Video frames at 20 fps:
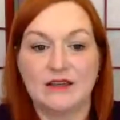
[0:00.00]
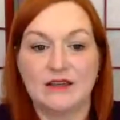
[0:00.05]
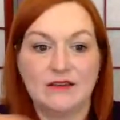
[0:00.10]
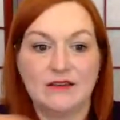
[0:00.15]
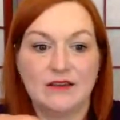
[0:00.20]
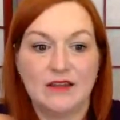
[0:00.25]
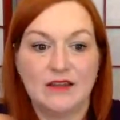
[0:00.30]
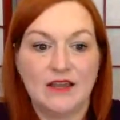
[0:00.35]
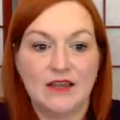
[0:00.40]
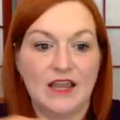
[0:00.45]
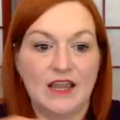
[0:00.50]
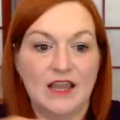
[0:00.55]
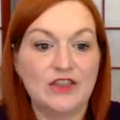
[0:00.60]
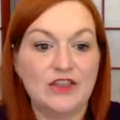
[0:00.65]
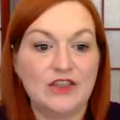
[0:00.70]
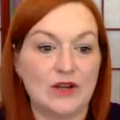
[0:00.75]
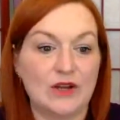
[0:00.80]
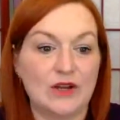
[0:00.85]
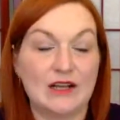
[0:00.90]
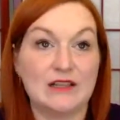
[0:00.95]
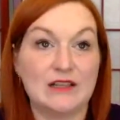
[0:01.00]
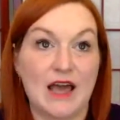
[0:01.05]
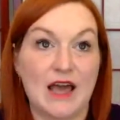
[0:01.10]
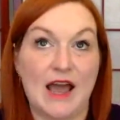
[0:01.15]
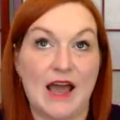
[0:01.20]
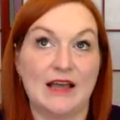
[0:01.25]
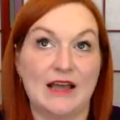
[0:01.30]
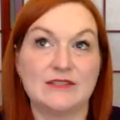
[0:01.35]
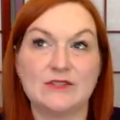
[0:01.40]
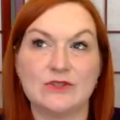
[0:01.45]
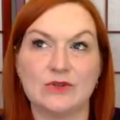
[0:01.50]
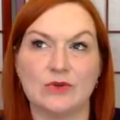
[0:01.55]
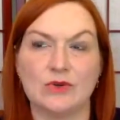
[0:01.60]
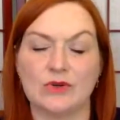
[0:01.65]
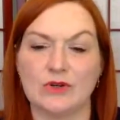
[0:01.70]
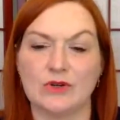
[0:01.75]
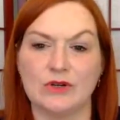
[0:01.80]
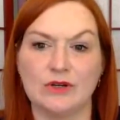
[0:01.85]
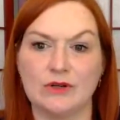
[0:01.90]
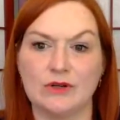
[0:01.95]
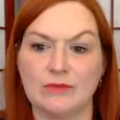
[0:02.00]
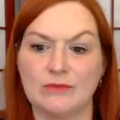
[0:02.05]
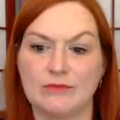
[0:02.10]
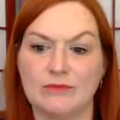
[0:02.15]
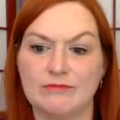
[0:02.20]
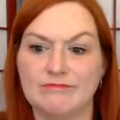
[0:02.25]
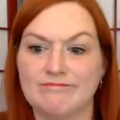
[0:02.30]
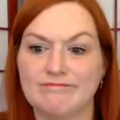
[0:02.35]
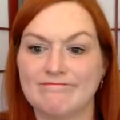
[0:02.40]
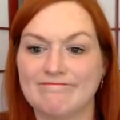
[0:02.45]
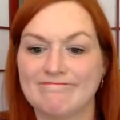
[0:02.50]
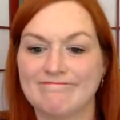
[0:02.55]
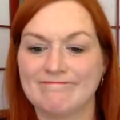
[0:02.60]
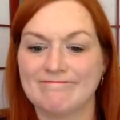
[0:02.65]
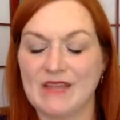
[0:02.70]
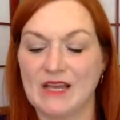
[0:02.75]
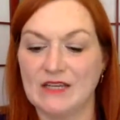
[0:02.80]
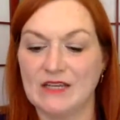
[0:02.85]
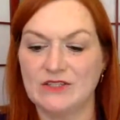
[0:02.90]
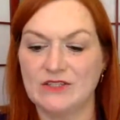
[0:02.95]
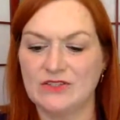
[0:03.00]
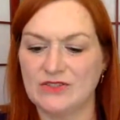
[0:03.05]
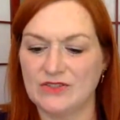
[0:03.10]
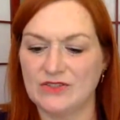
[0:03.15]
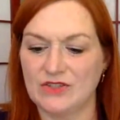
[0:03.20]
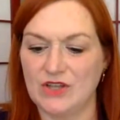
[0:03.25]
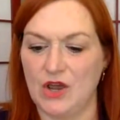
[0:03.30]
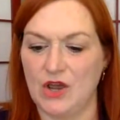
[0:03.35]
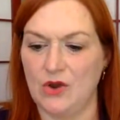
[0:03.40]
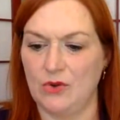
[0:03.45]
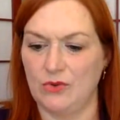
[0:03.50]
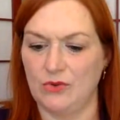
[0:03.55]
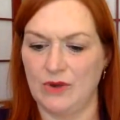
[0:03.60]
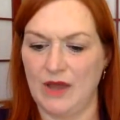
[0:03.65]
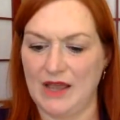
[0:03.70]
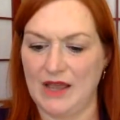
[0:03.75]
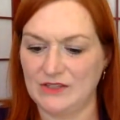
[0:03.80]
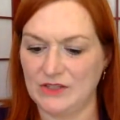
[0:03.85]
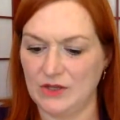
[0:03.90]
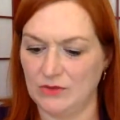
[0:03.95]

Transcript: either a glass or a stone. I don't,